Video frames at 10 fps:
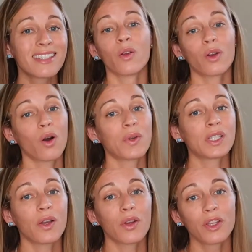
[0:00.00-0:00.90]
You can always
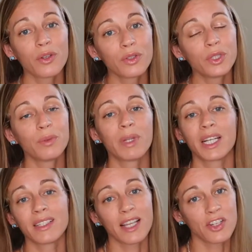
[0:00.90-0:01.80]
go to YouTube. There
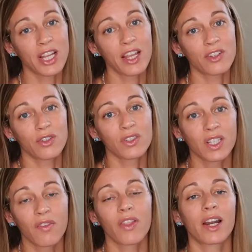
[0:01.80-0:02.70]
is educational
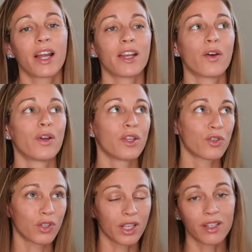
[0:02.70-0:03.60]
stuff there. I know it
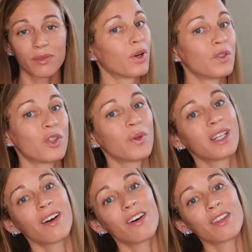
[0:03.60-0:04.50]
usually throws you
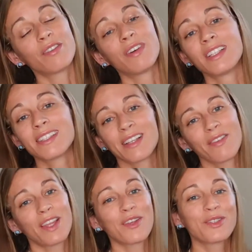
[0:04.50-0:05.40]
into all the fun
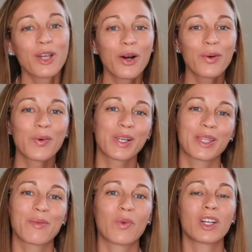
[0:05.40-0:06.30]
stuff that you don't want
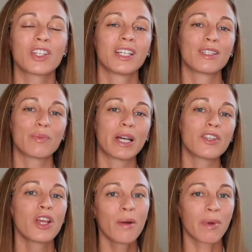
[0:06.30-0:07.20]
them watching as
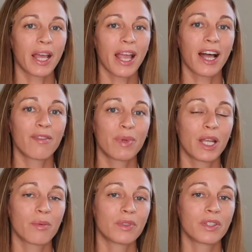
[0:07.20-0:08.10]
much, but I have been
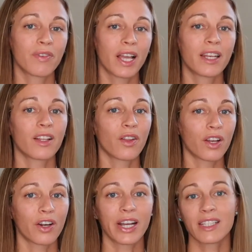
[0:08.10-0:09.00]
able to find a
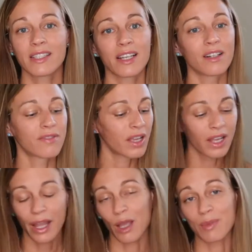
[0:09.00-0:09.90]
lot of great stuff.
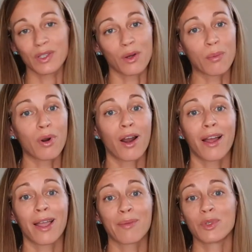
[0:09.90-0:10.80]
Amazon
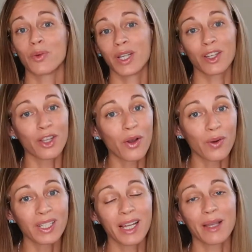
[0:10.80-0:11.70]
Prime, doing
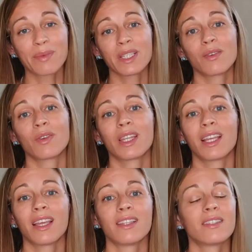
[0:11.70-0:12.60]
yoga type stuff with the
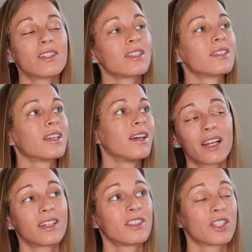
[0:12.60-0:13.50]
kids.
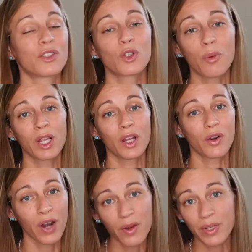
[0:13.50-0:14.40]
There is just so
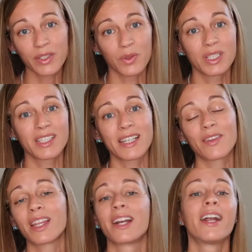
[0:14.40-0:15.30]
great resources
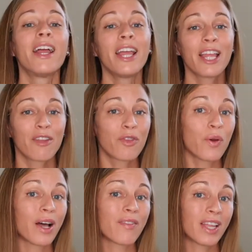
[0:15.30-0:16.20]
out there. If you
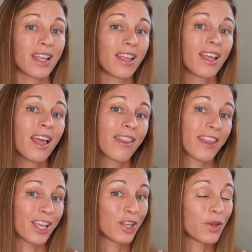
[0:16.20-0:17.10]
have any
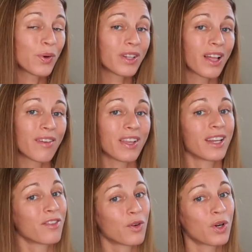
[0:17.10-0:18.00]
that you are loving,
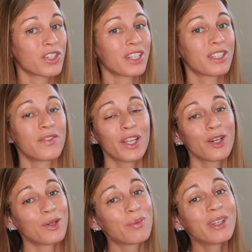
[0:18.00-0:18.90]
if you're watching this
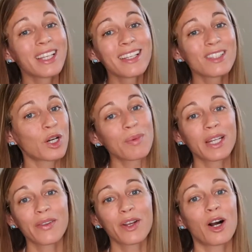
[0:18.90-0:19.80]
video, please drop it
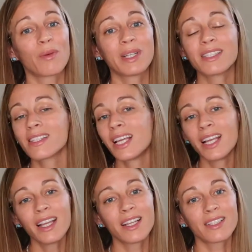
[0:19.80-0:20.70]
down in the comments.
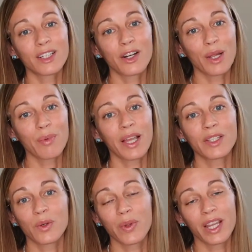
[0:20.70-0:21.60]
It's a great
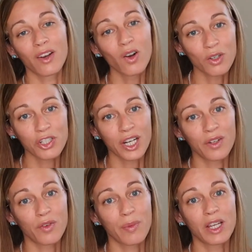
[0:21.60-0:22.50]
place where we can all share
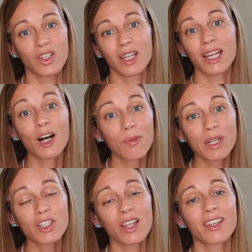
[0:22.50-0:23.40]
information and help
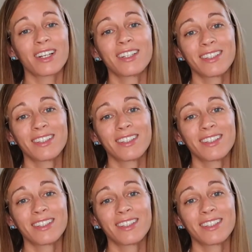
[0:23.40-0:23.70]
each other.